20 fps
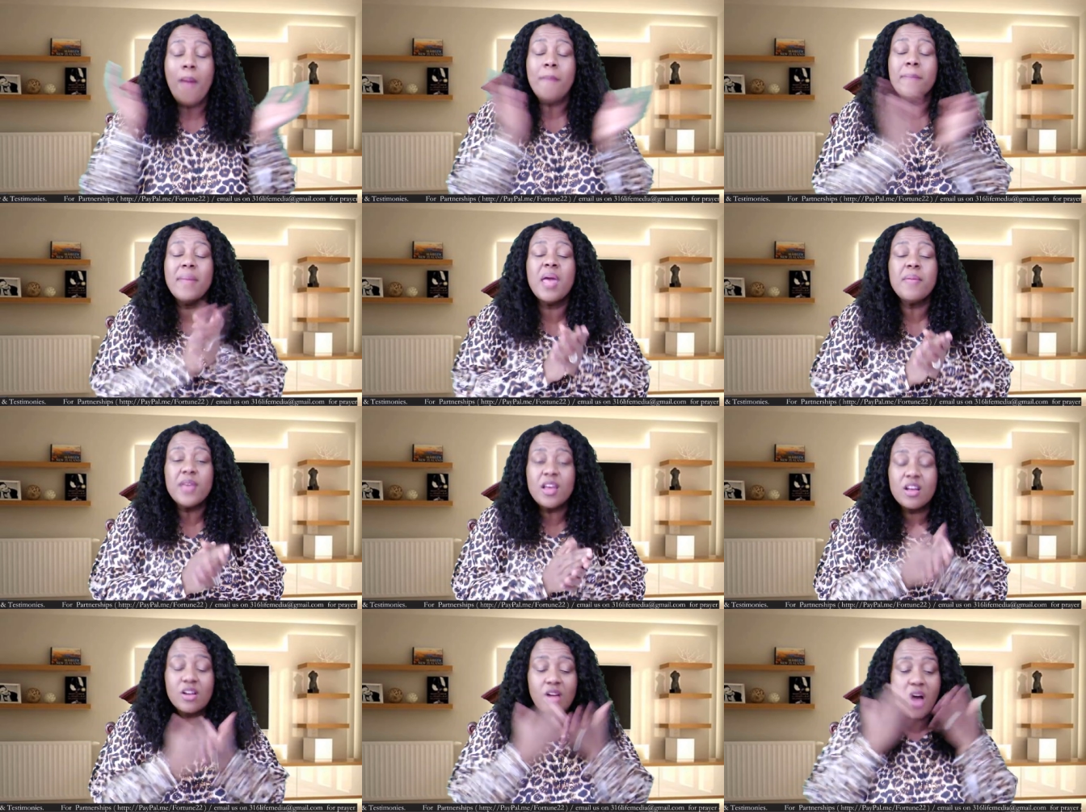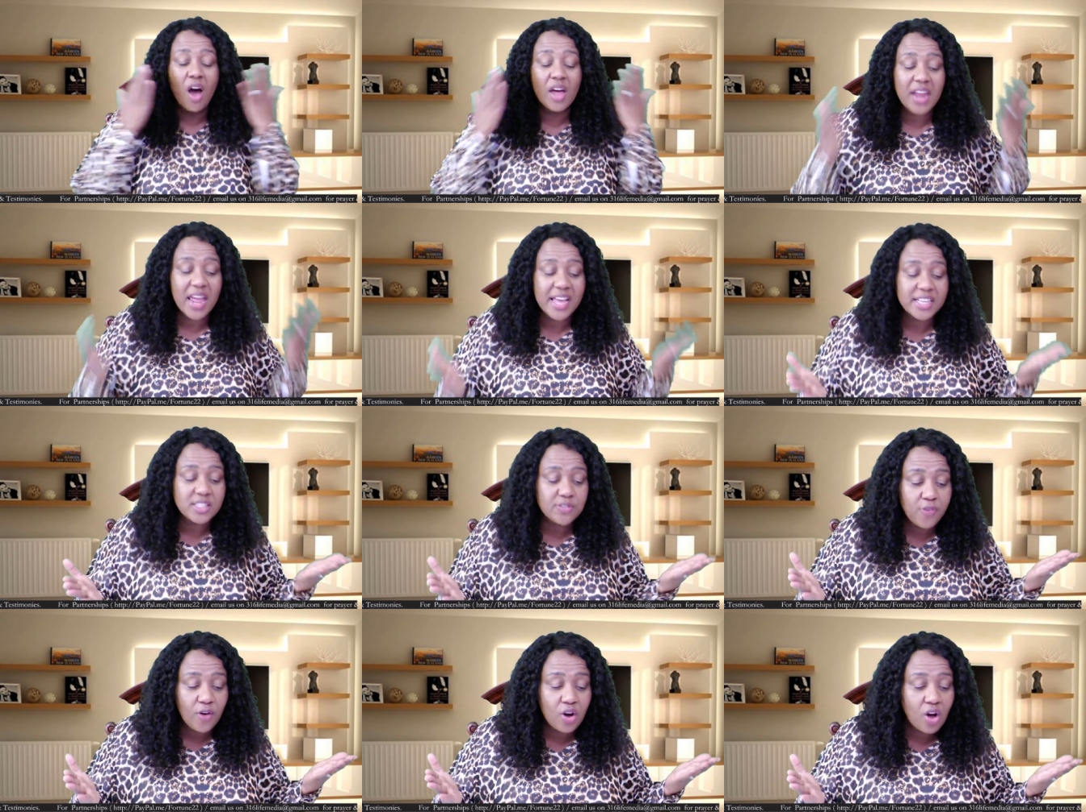Maybe God
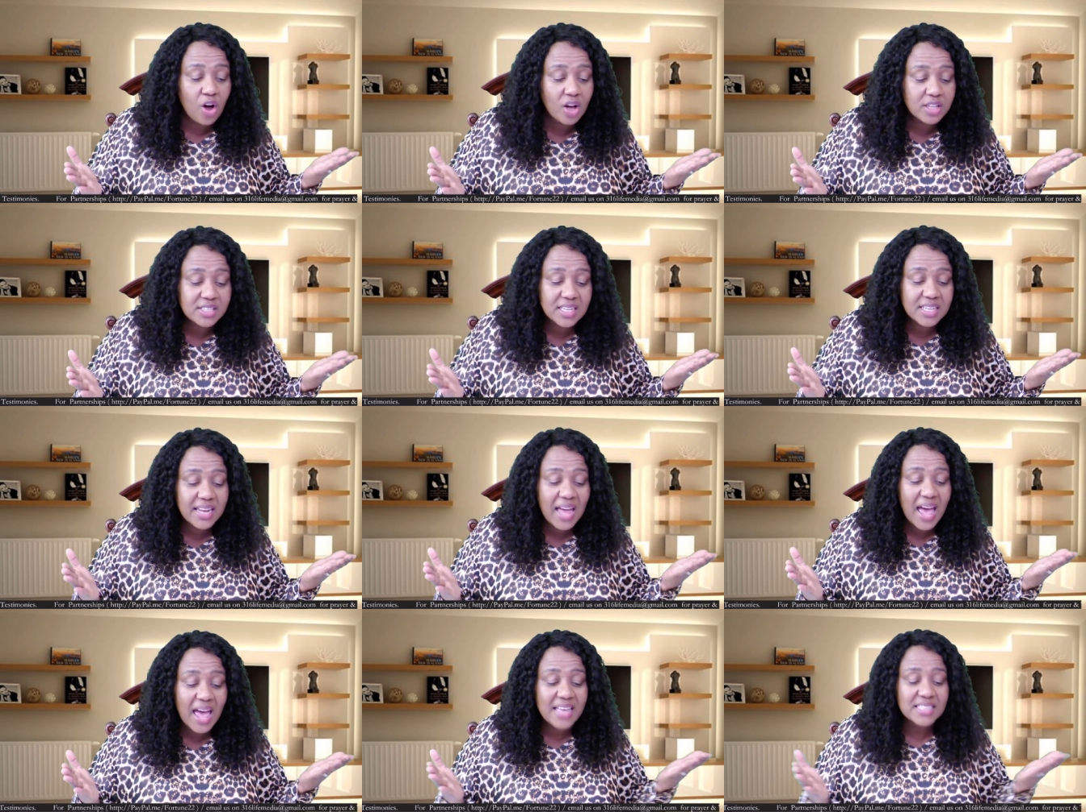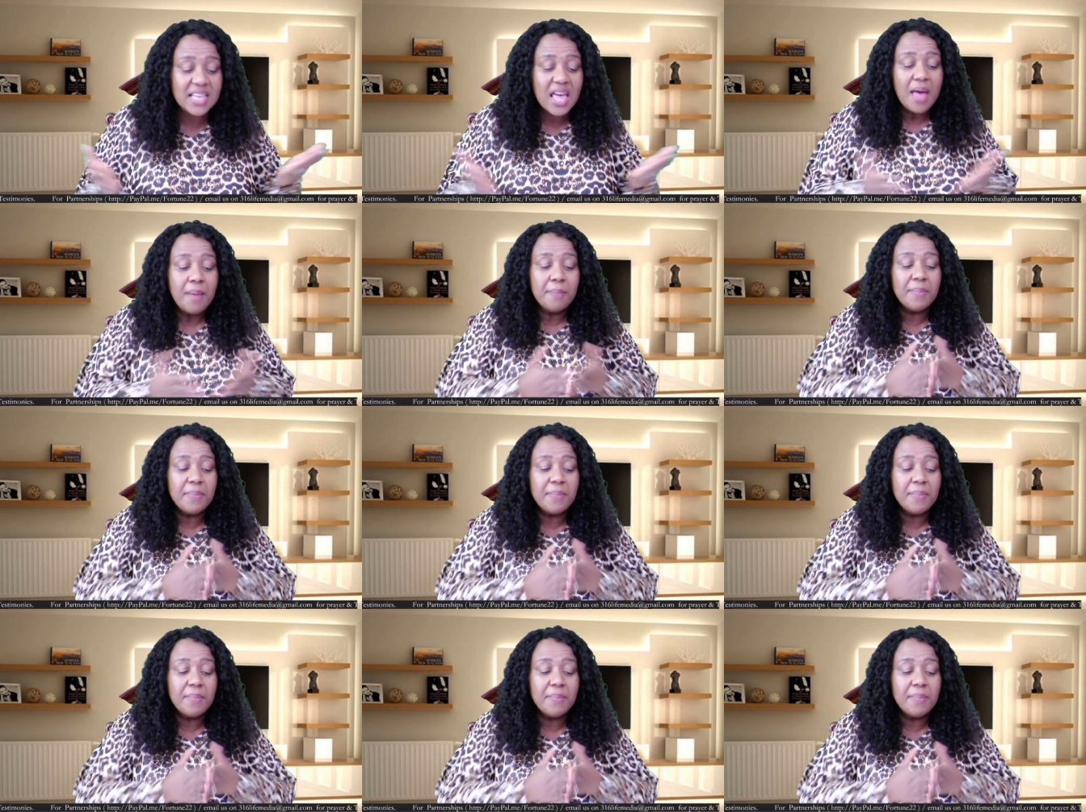has forgotten us.